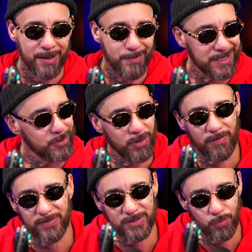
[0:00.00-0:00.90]
mental
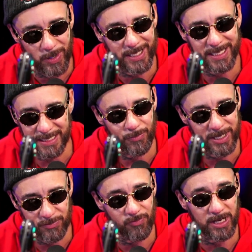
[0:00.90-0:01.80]
health is where
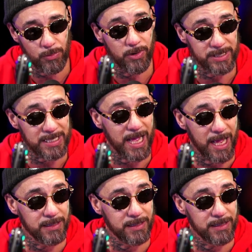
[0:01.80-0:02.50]
it's really where it's at.